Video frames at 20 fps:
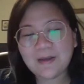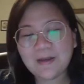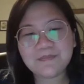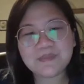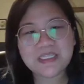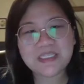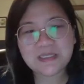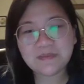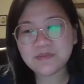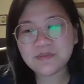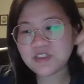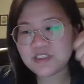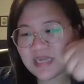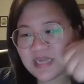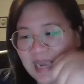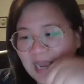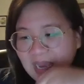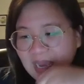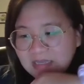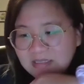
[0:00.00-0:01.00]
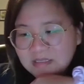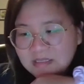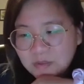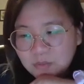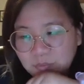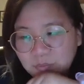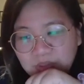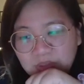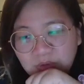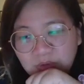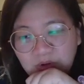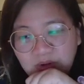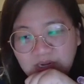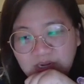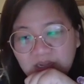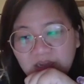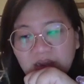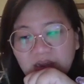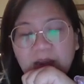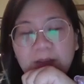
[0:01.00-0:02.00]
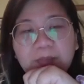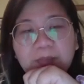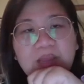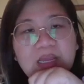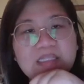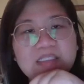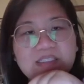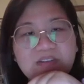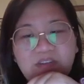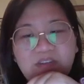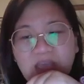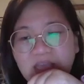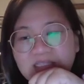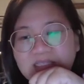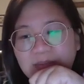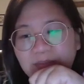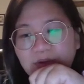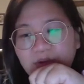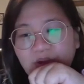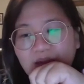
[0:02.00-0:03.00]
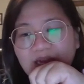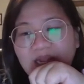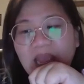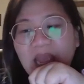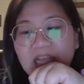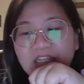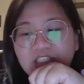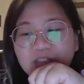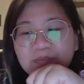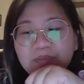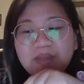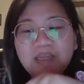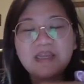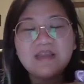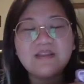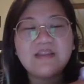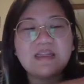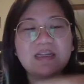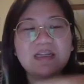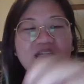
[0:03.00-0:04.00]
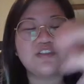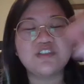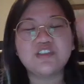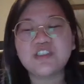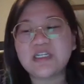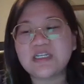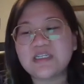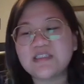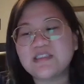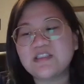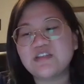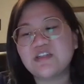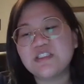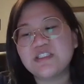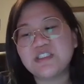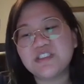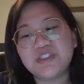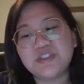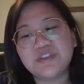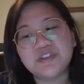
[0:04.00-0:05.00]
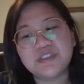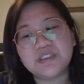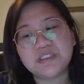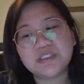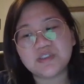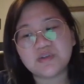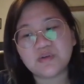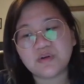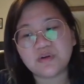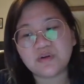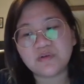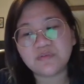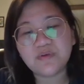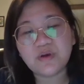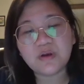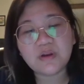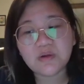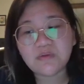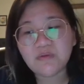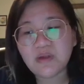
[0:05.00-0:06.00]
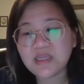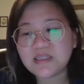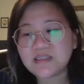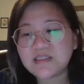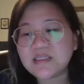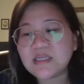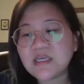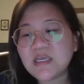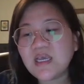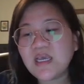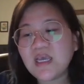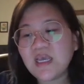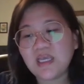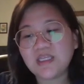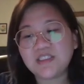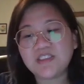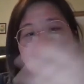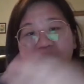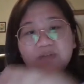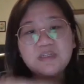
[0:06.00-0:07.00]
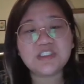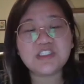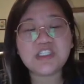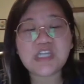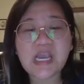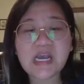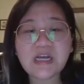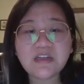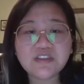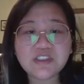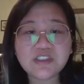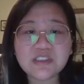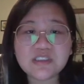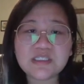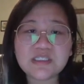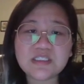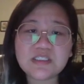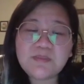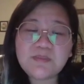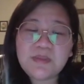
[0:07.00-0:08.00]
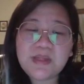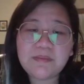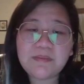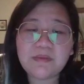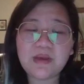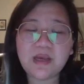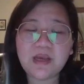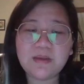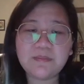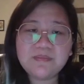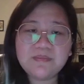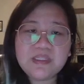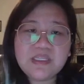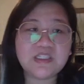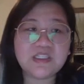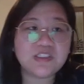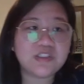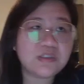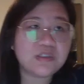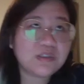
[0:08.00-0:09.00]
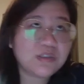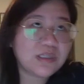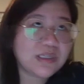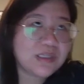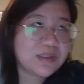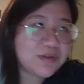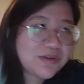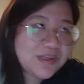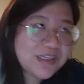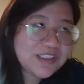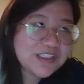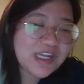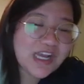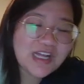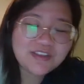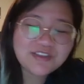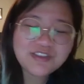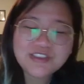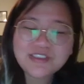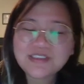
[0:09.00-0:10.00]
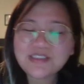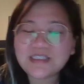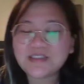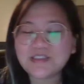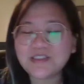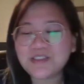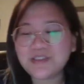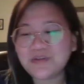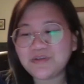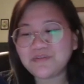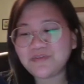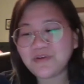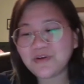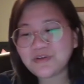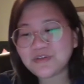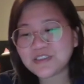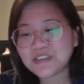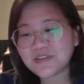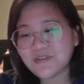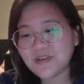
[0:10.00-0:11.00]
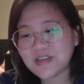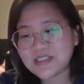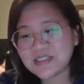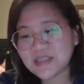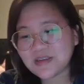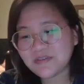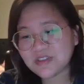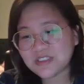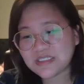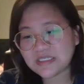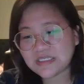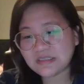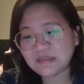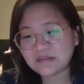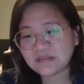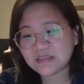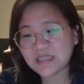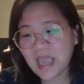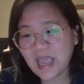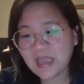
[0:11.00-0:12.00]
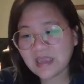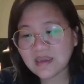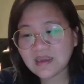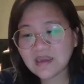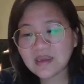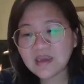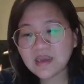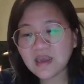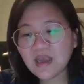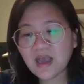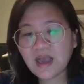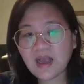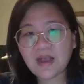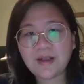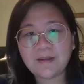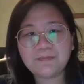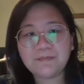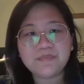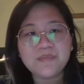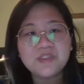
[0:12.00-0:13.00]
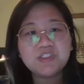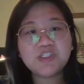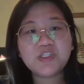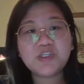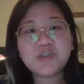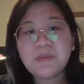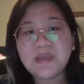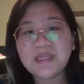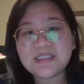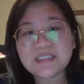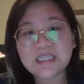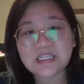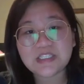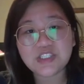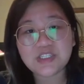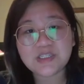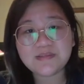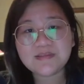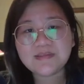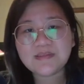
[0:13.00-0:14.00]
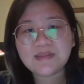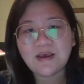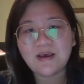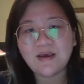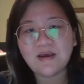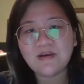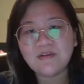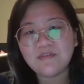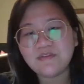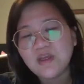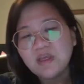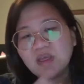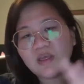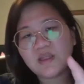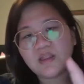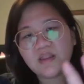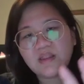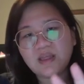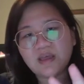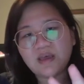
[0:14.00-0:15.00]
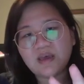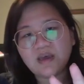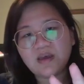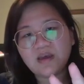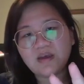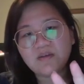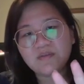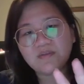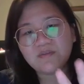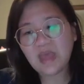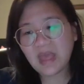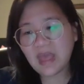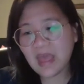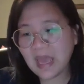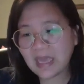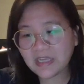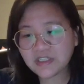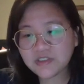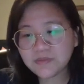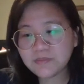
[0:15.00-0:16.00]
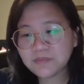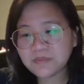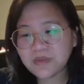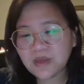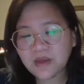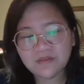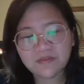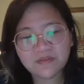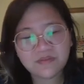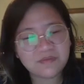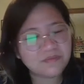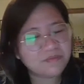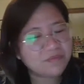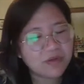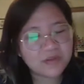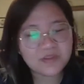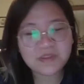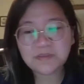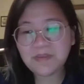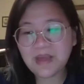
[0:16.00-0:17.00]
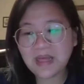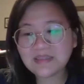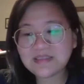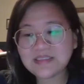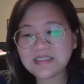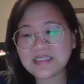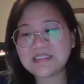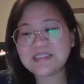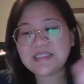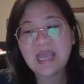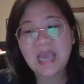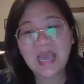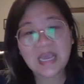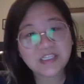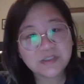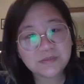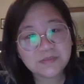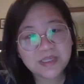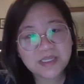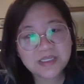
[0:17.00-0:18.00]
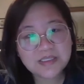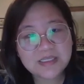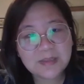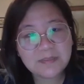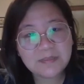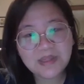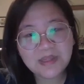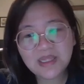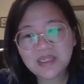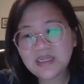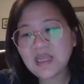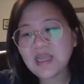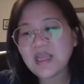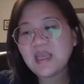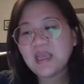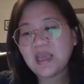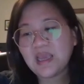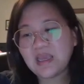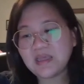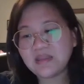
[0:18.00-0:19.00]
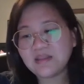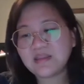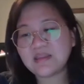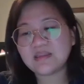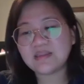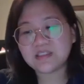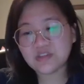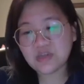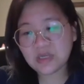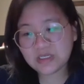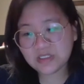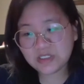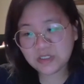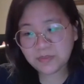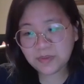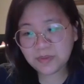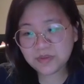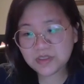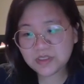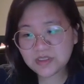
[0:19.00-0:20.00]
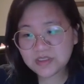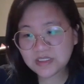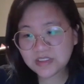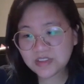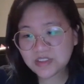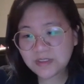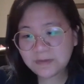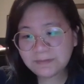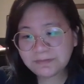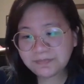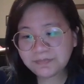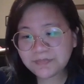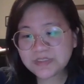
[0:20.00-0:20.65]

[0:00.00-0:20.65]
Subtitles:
Teams are tasked with creating a comprehensive democratic action plan that understands their institution's historical voting rates, its unique challenges, unique challenges that student voters face every single day. The two main sections of the action of Votes and Ballots is the action plan template and the strategy poster session.